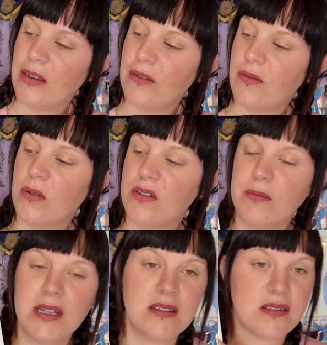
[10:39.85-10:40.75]
You've got
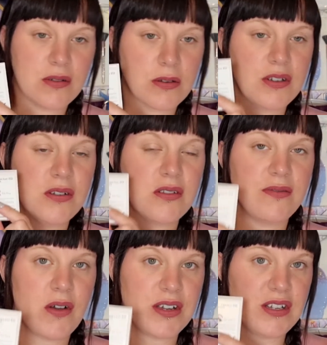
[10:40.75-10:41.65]
some instructions
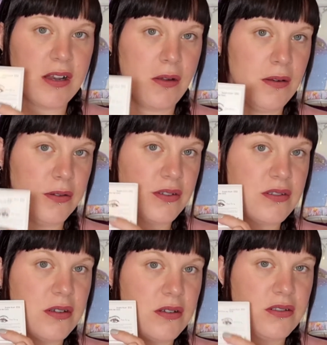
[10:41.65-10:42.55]
of eyeshadow
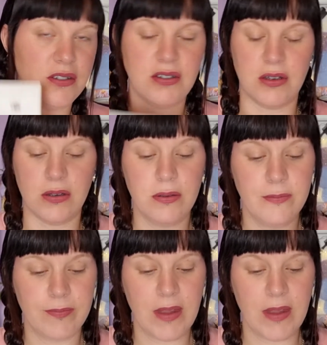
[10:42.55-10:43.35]
looks to do,